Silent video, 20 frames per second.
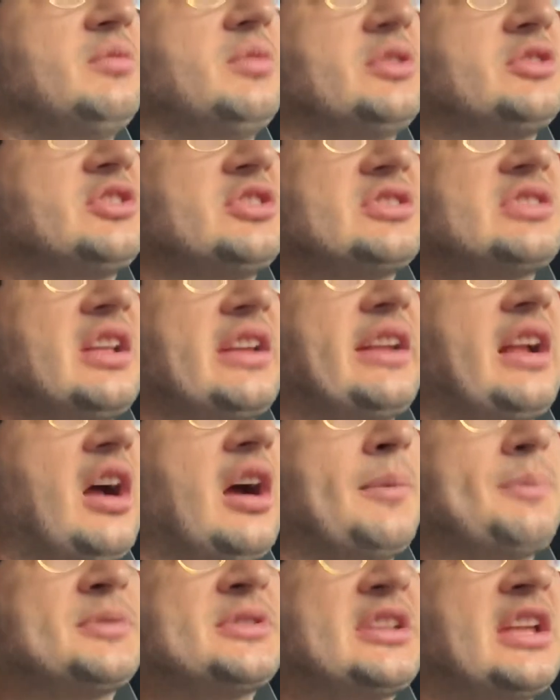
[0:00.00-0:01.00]
which is like
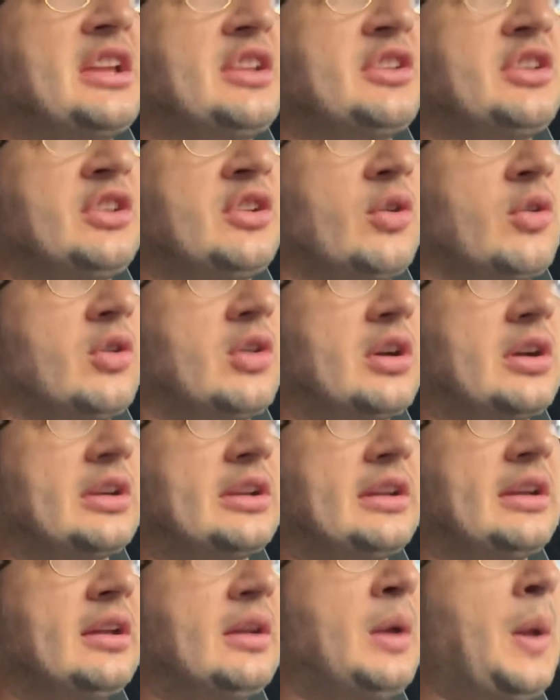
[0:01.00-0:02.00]
upstate New
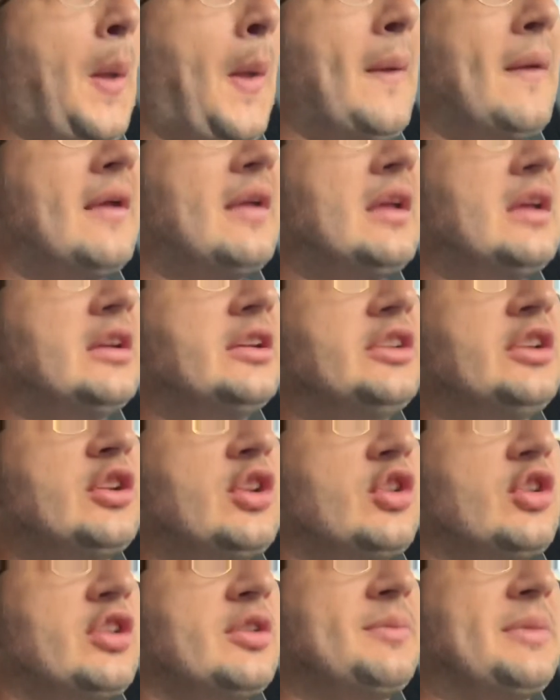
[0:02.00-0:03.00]
York. You
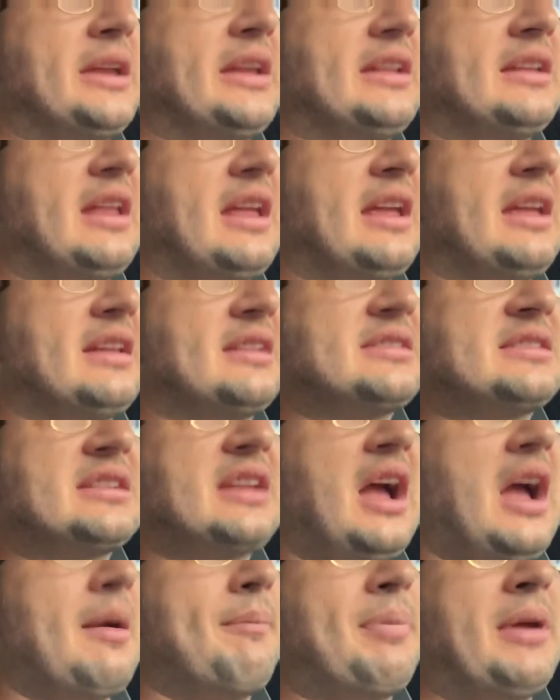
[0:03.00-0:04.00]
know what I mean? It's got